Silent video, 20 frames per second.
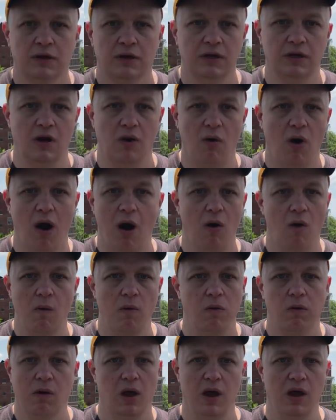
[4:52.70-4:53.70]
you know, oh,
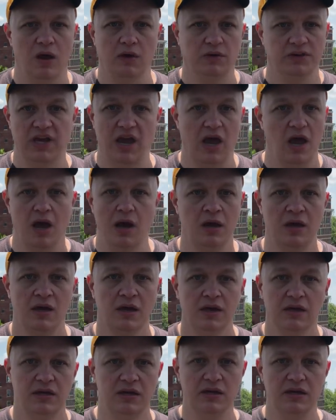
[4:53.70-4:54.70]
hell yeah,
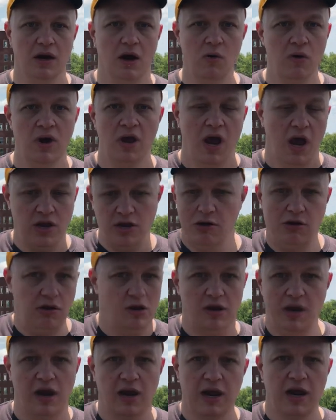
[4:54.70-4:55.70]
you know,
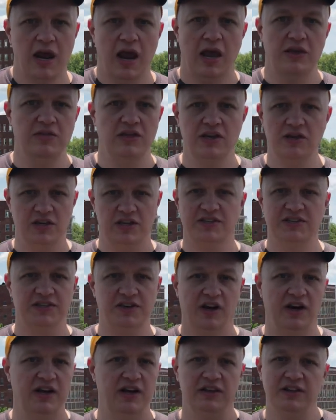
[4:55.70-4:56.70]
and then it's
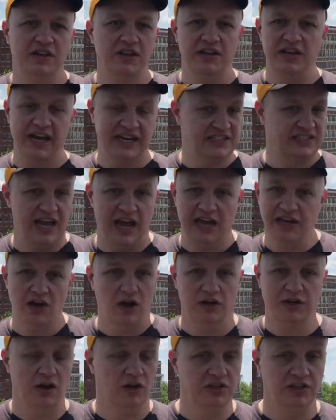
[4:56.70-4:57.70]
done, and then the next night
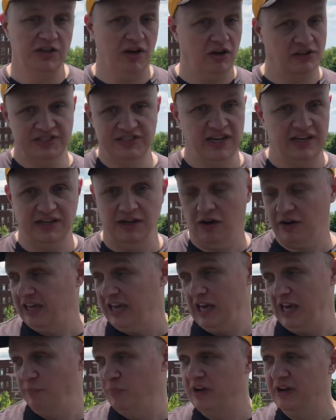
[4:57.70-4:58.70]
y'all y'all y'all y'all
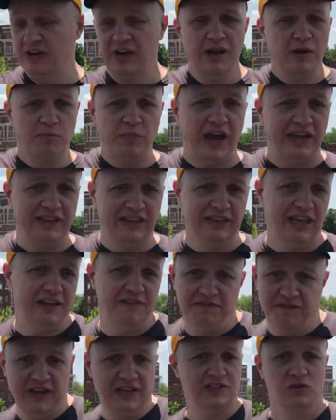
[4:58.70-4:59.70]
keep it, pay the
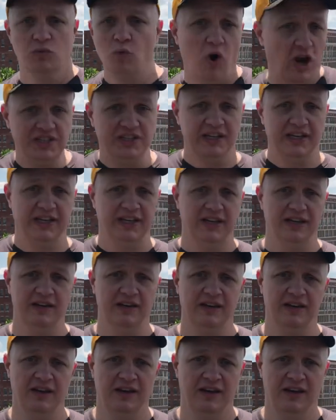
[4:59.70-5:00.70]
late fees, and watch it again.
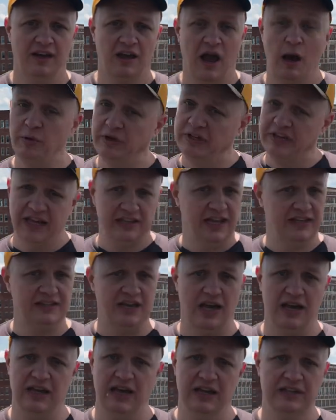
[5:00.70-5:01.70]
I mean, that, that's
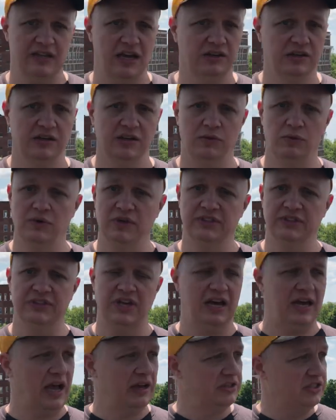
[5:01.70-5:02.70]
how that's how good it was.
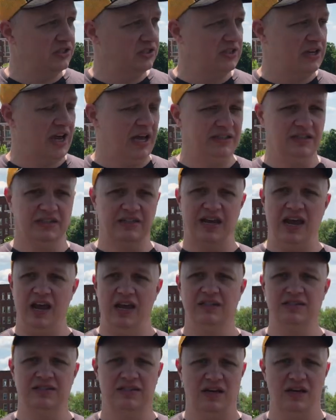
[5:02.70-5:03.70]
I, I just I just
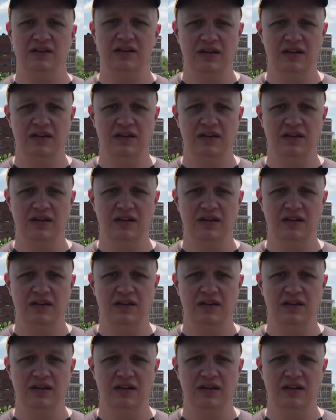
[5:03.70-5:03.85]
can't say